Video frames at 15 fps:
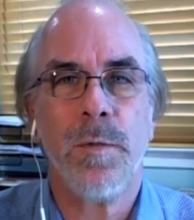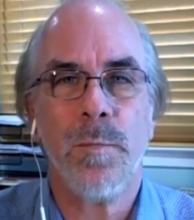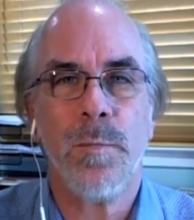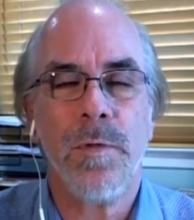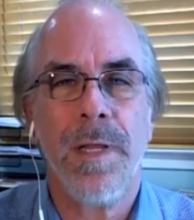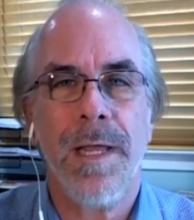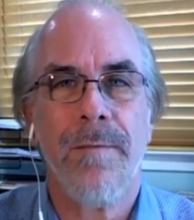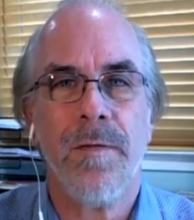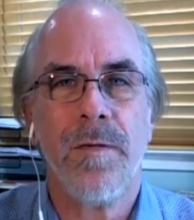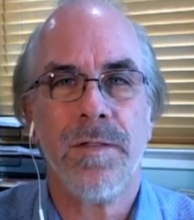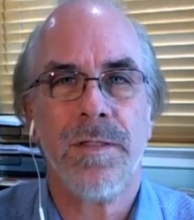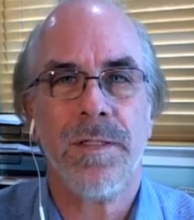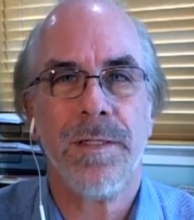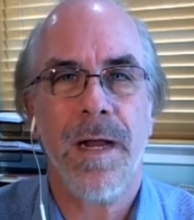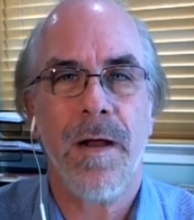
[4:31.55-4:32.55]
you will have those
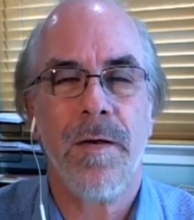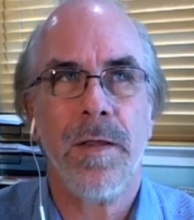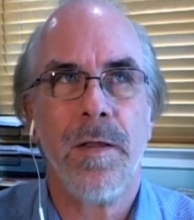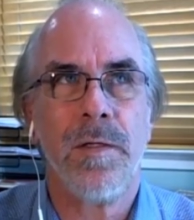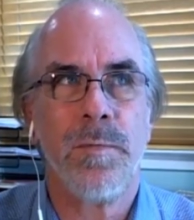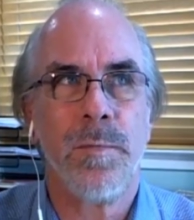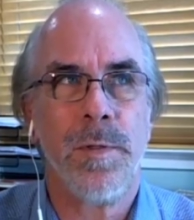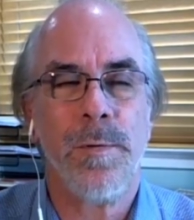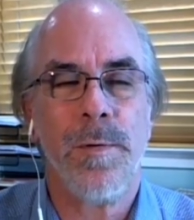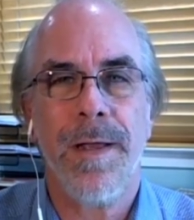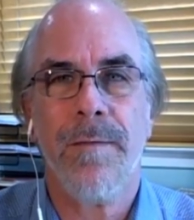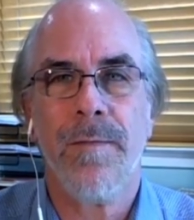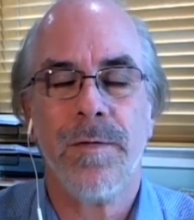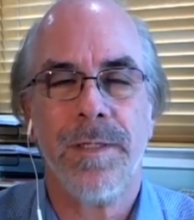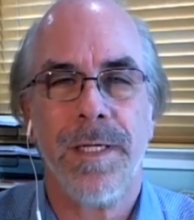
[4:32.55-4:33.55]
scenarios where you
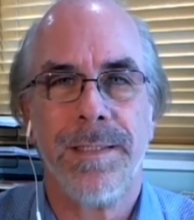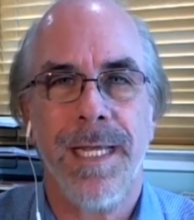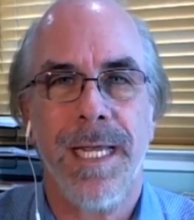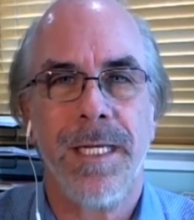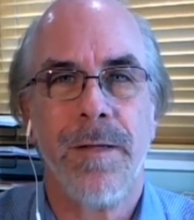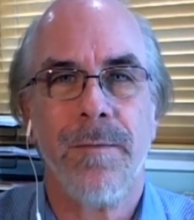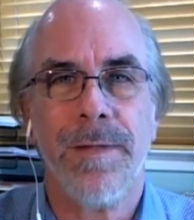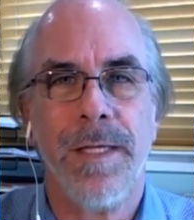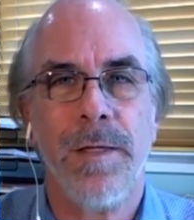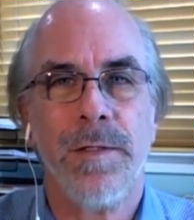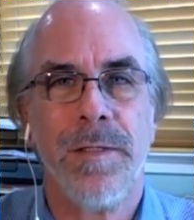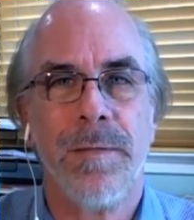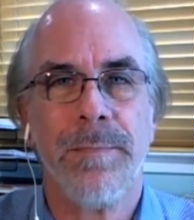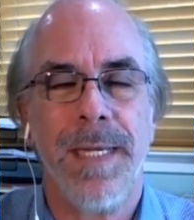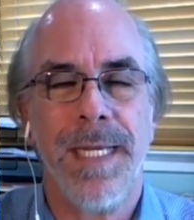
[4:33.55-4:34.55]
have those executive
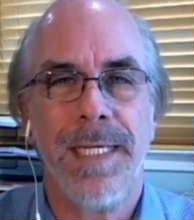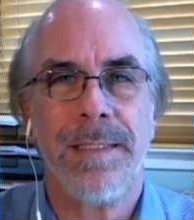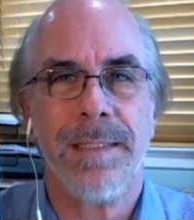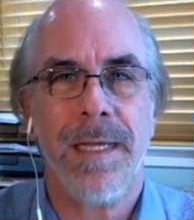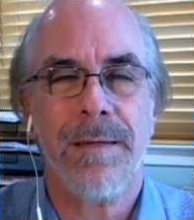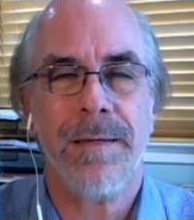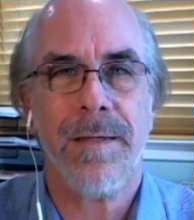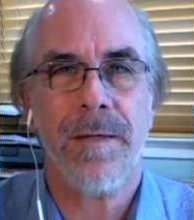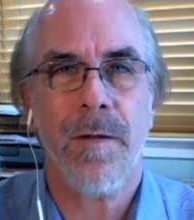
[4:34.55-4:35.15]
leadership meetings that